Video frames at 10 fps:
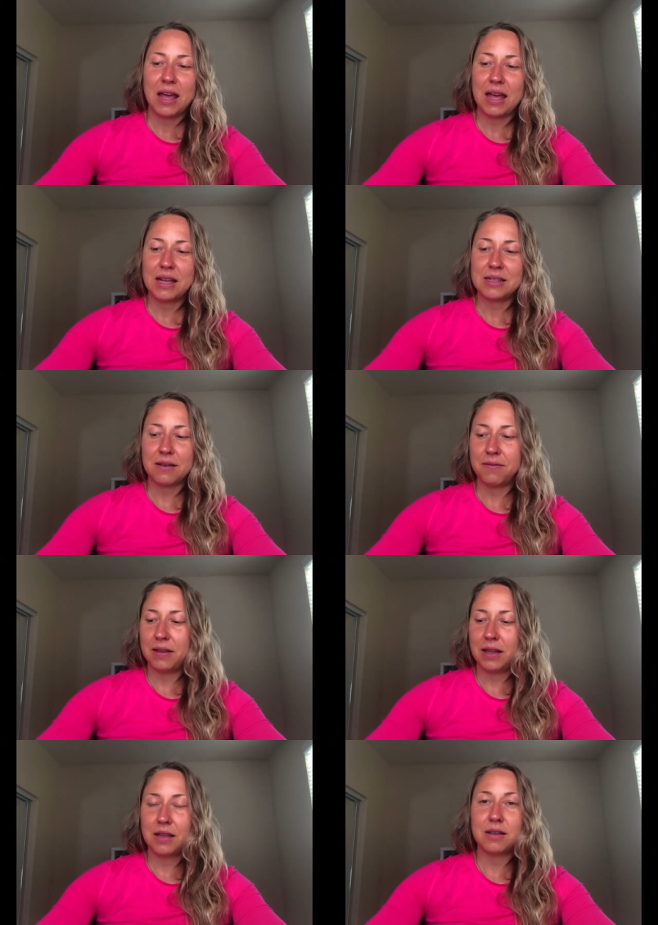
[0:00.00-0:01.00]
and I'm
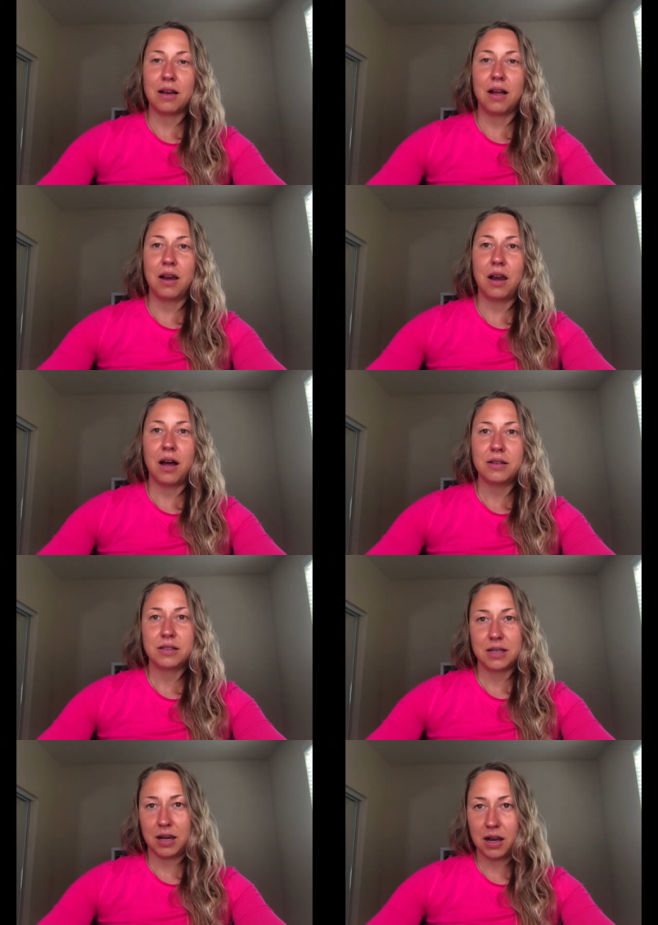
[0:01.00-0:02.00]
feeling a
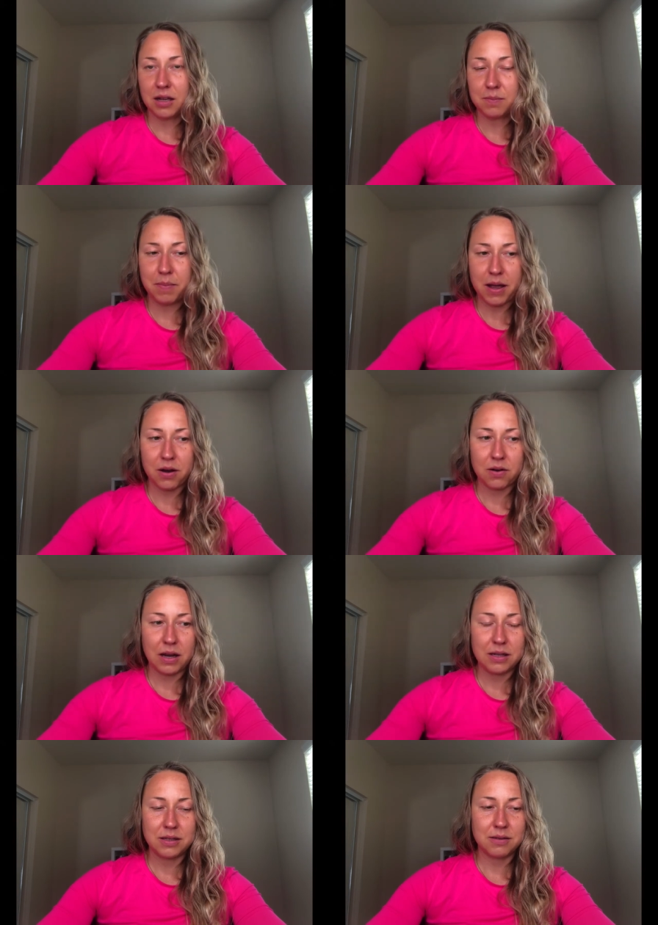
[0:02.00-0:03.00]
lot, a lot better.
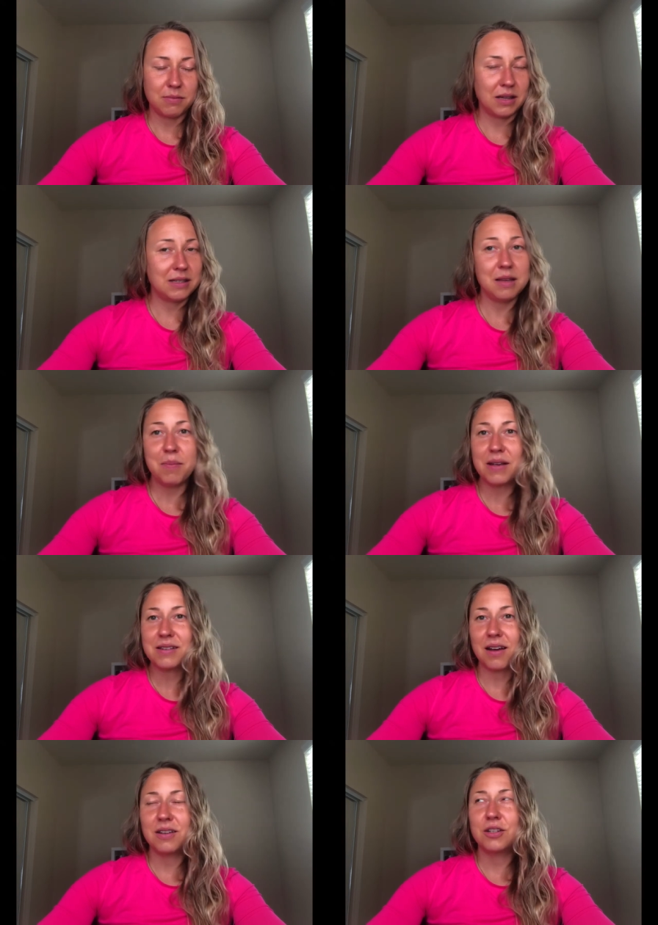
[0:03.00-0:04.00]
And my sleep has
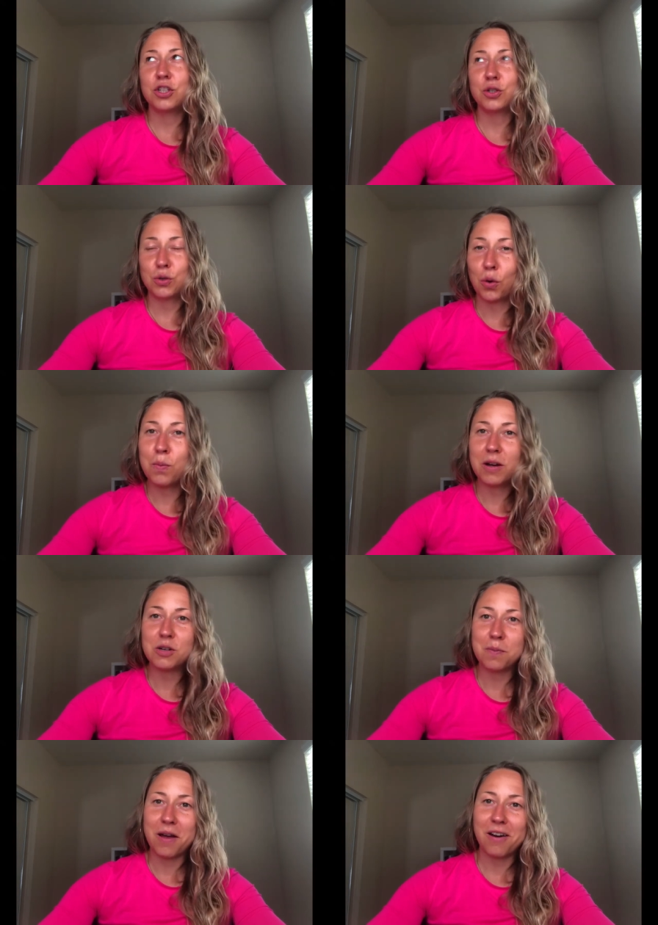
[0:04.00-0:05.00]
gotten so
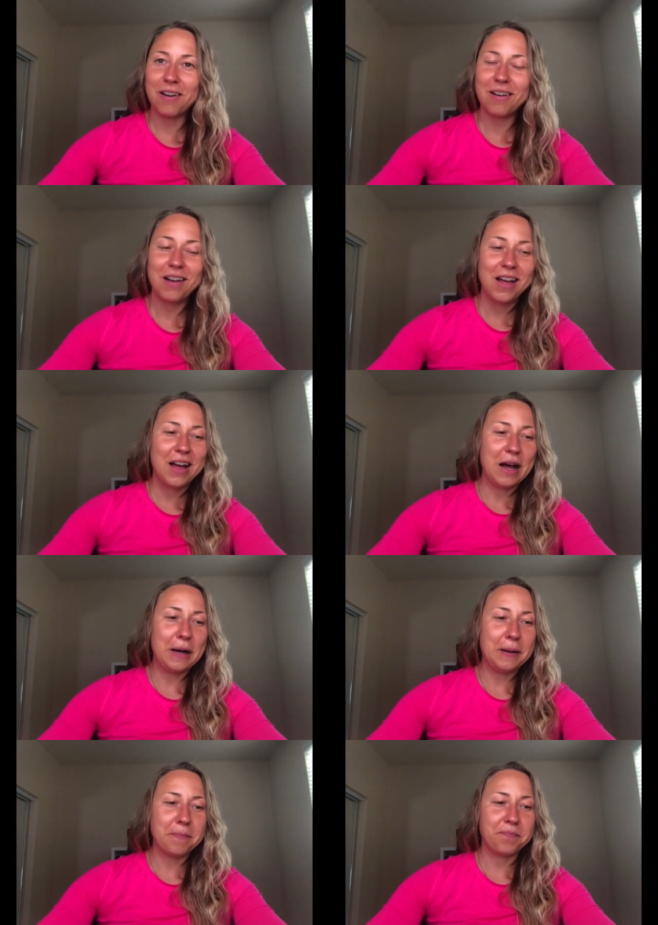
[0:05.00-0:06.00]
much better.
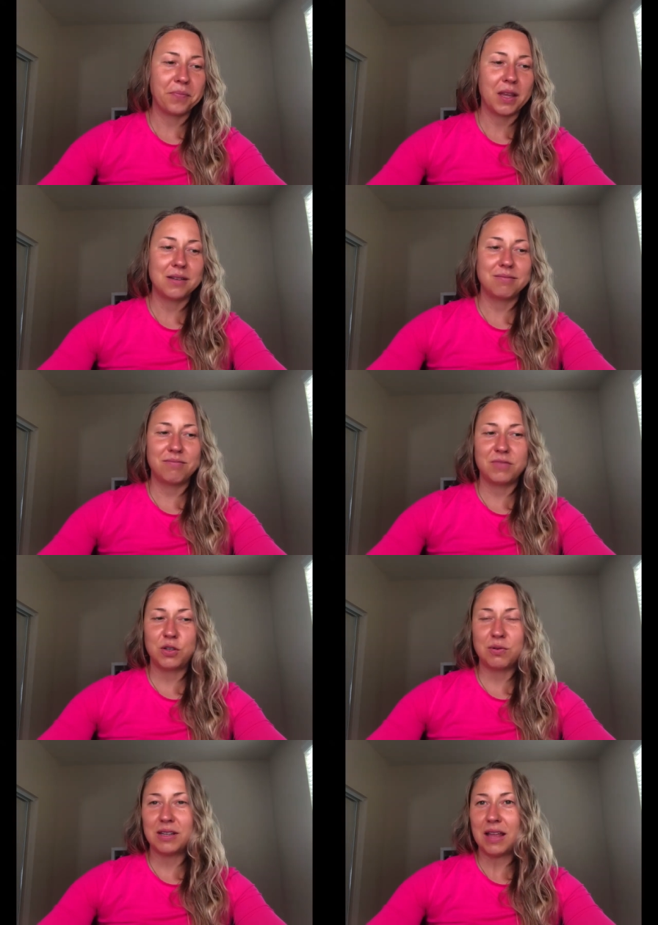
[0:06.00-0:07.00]
Um,
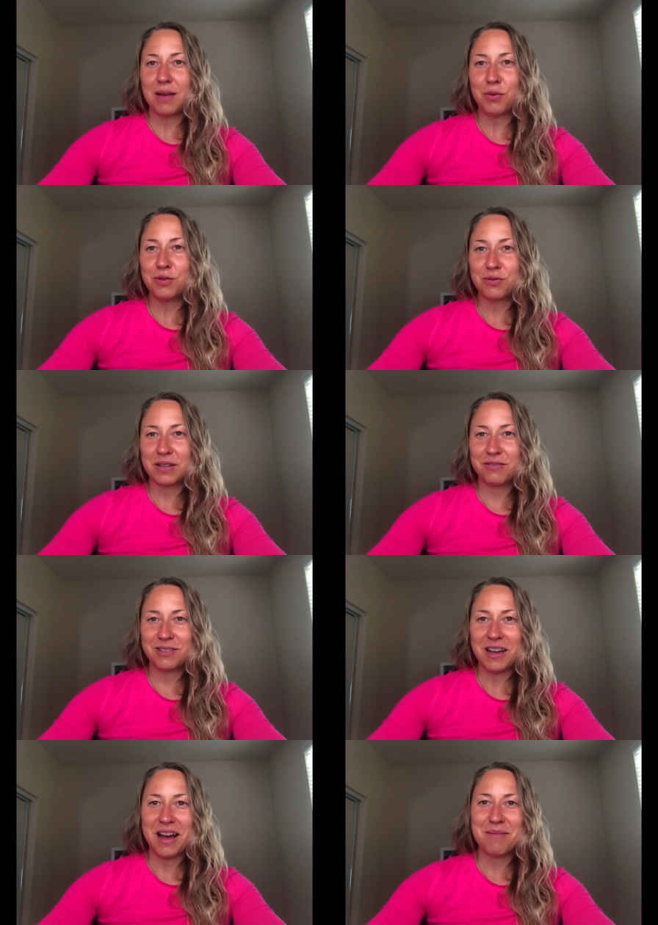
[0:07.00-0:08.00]
during that most stressful
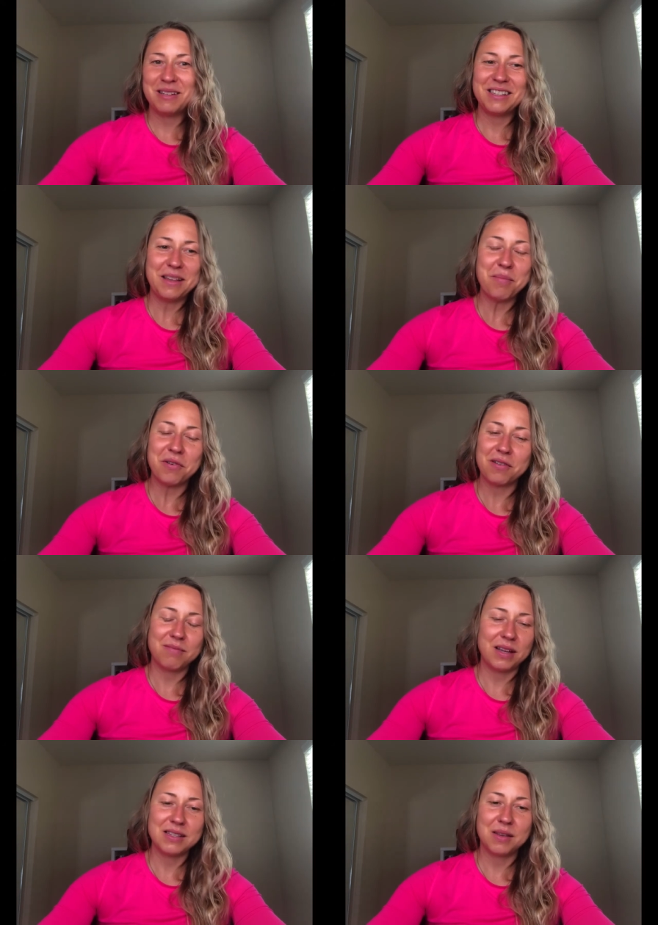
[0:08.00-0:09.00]
time in December,
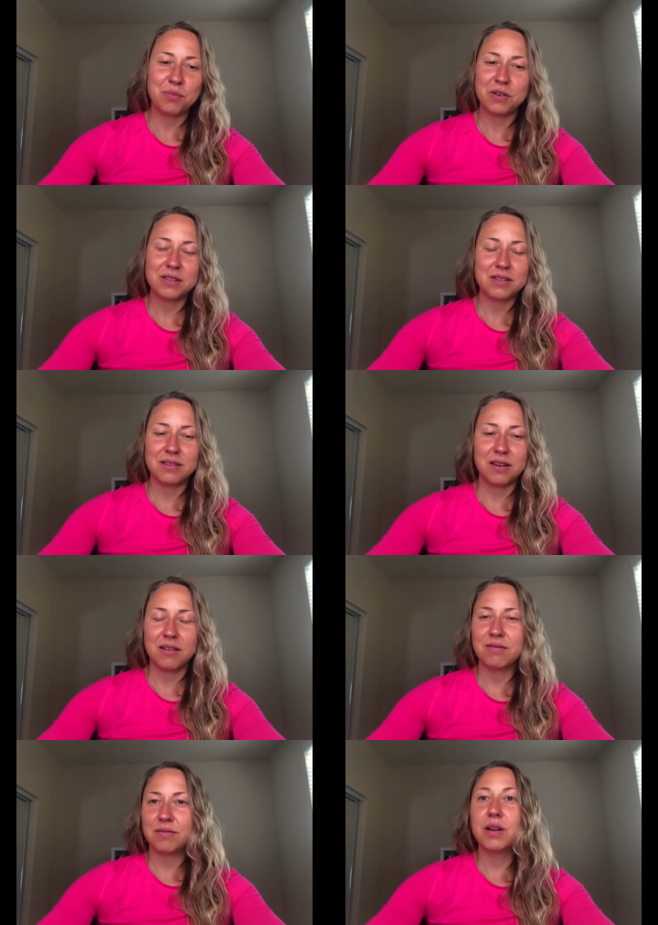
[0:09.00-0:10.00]
my sleep was, you
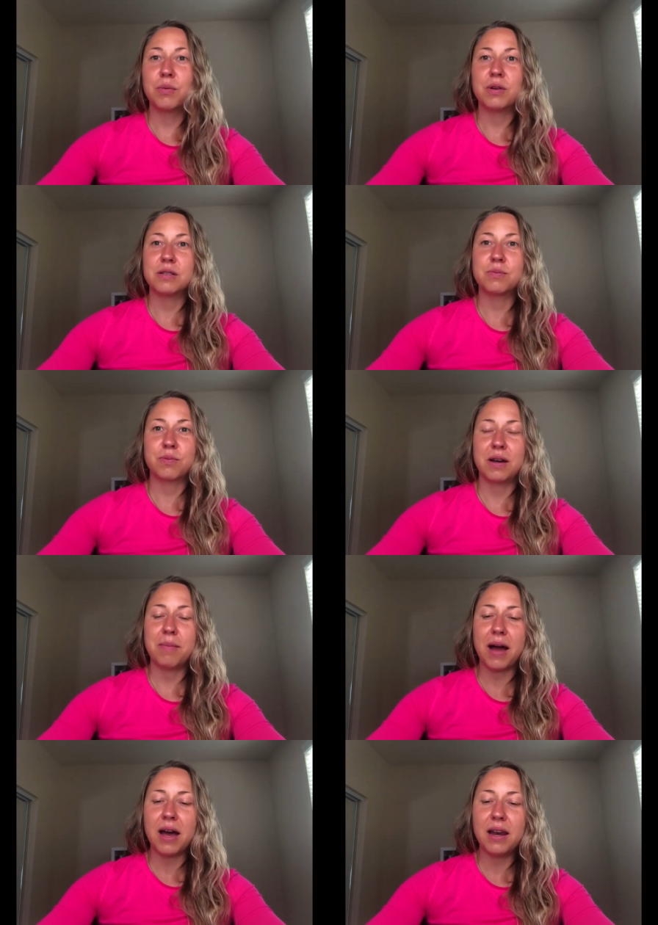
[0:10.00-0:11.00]
know, it was pretty
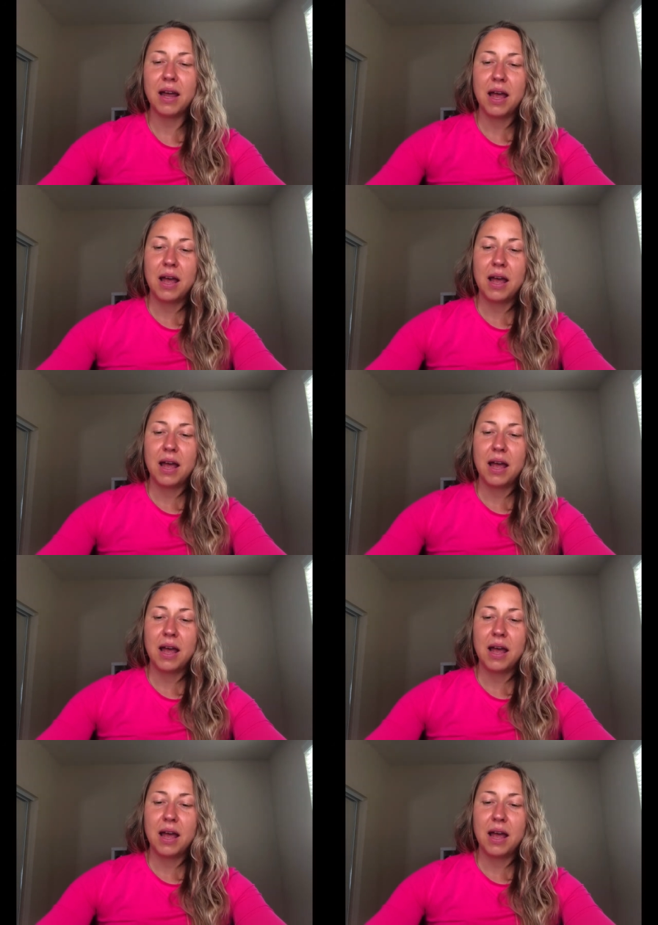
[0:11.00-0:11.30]
bad,